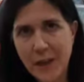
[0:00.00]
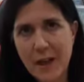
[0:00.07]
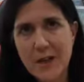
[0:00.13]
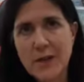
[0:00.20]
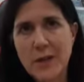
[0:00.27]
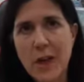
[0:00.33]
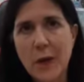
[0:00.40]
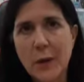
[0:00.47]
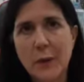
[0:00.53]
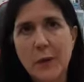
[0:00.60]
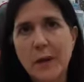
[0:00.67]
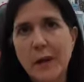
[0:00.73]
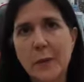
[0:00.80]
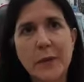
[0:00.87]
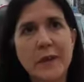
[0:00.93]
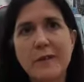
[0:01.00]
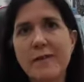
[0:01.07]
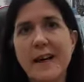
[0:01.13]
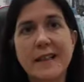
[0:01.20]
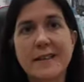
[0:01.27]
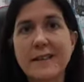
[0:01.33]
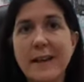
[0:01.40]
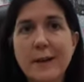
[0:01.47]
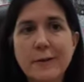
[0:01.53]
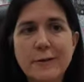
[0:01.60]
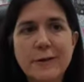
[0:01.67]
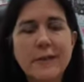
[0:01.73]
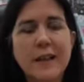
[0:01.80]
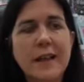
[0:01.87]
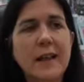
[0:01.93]
so I wouldn't have had
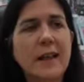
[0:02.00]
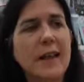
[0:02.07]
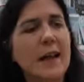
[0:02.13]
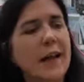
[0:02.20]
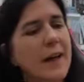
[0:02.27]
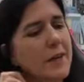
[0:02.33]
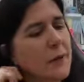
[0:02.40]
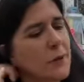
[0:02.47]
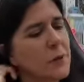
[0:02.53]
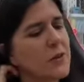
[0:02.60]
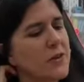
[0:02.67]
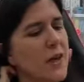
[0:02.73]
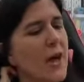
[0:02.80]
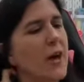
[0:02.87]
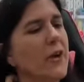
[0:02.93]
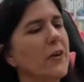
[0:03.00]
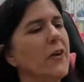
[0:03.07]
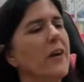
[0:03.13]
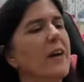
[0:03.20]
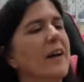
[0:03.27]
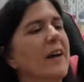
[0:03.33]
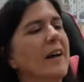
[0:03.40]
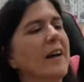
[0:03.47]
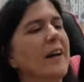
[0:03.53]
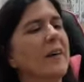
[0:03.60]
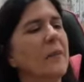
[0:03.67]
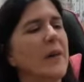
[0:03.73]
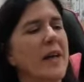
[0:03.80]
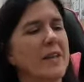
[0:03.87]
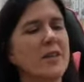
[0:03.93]
enough. And also
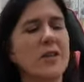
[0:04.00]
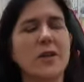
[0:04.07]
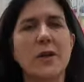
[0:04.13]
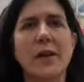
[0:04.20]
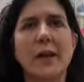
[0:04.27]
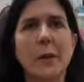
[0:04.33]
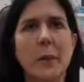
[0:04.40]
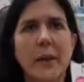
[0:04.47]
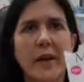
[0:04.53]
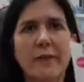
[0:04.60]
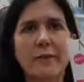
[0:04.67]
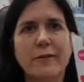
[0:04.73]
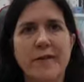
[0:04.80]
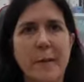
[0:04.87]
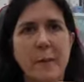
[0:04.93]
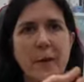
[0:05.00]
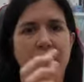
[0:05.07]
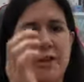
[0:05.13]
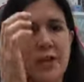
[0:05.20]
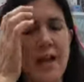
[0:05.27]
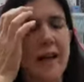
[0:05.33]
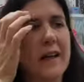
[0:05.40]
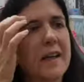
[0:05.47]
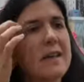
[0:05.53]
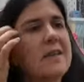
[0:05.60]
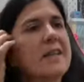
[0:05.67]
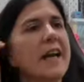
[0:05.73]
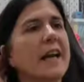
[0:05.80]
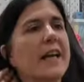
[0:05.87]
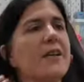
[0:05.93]
we had to do a little bit of fabric Jenga
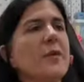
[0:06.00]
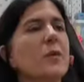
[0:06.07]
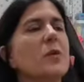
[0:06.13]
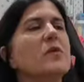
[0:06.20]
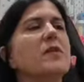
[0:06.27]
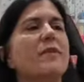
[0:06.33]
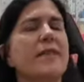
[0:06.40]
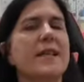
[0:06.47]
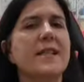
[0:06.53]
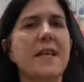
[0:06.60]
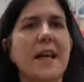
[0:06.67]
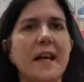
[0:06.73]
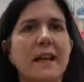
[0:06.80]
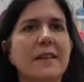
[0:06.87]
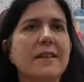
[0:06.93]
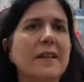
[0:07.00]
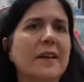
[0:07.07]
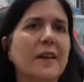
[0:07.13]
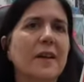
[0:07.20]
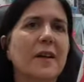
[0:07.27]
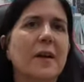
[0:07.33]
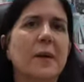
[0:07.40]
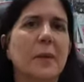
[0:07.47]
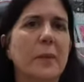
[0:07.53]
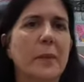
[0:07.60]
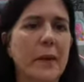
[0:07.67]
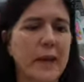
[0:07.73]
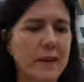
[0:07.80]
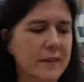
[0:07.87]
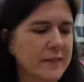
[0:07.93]
to get it all to fit in.
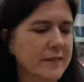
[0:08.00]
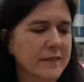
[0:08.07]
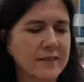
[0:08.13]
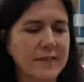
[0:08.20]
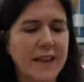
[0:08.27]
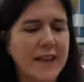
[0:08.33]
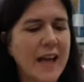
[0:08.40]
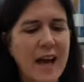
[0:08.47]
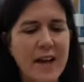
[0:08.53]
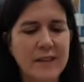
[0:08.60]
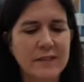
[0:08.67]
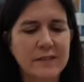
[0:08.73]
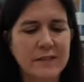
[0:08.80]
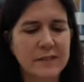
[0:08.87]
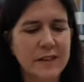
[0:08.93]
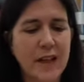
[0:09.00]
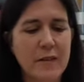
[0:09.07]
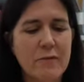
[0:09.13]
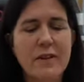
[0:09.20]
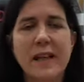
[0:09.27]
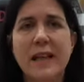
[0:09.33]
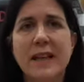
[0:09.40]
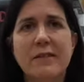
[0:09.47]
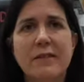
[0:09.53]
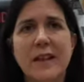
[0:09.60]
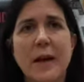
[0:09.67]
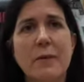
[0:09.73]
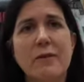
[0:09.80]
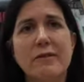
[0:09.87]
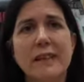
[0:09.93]
But again, they were
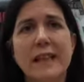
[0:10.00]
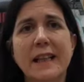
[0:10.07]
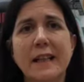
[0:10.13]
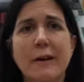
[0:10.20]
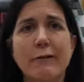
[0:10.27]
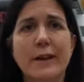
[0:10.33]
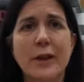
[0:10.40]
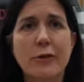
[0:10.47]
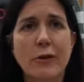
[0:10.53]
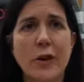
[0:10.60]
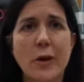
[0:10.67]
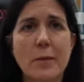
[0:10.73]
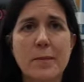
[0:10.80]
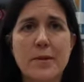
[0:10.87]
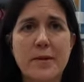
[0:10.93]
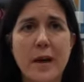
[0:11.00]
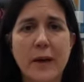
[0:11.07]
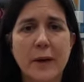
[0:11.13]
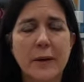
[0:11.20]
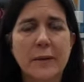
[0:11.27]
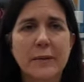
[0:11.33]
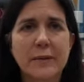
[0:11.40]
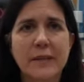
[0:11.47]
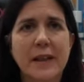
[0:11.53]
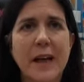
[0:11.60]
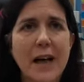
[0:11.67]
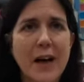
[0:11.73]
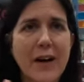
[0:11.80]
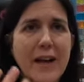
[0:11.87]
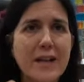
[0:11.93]
really lovely groups. So
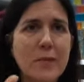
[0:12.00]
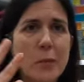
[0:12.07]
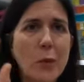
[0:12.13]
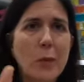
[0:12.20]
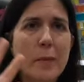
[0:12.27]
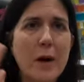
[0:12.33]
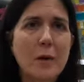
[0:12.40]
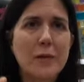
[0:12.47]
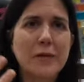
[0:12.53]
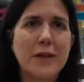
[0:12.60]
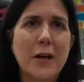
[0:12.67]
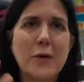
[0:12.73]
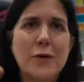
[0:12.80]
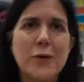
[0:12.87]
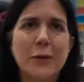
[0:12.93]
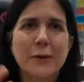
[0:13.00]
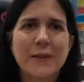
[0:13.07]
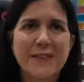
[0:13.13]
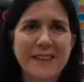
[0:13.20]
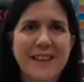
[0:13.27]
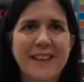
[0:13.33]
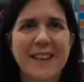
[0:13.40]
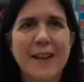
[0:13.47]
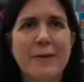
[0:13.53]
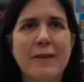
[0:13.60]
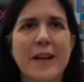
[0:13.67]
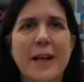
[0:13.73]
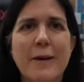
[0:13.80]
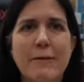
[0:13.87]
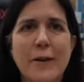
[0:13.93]
hi Walpole SewSocial, if
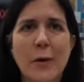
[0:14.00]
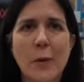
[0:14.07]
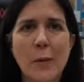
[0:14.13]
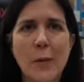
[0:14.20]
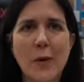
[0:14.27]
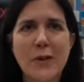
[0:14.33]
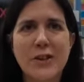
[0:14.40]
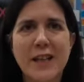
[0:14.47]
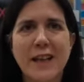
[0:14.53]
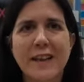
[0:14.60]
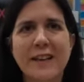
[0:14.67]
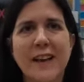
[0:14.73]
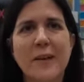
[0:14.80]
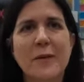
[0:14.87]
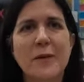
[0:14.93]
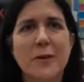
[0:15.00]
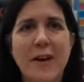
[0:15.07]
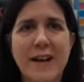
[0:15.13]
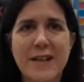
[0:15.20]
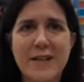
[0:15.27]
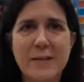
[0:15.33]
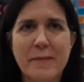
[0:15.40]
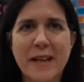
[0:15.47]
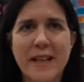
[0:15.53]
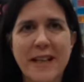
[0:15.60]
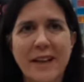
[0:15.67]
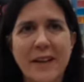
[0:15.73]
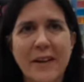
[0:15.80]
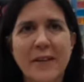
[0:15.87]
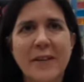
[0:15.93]
any of you are watching, it was great to meet
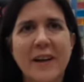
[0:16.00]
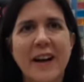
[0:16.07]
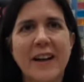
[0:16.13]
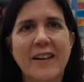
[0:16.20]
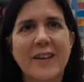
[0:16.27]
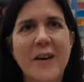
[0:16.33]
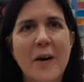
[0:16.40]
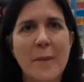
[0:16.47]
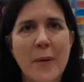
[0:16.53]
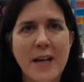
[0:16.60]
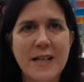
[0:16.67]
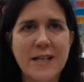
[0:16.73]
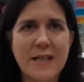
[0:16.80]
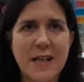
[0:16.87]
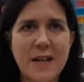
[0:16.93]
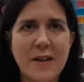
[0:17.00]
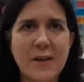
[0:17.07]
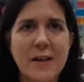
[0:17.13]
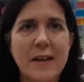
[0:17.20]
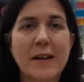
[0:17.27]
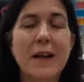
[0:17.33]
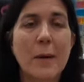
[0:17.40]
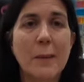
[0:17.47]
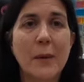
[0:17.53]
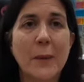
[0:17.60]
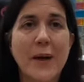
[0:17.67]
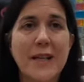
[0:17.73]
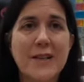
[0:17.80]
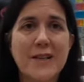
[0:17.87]
you, and I can't wait to see you in a couple of weeks'